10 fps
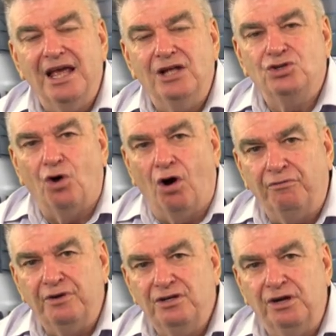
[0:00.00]
It's
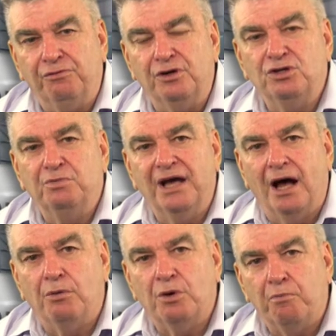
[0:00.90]
often different to be
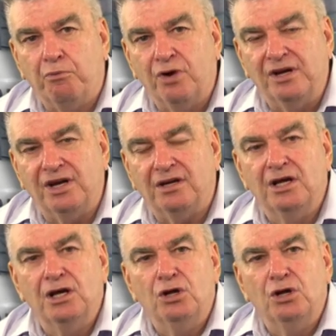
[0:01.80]
able to predict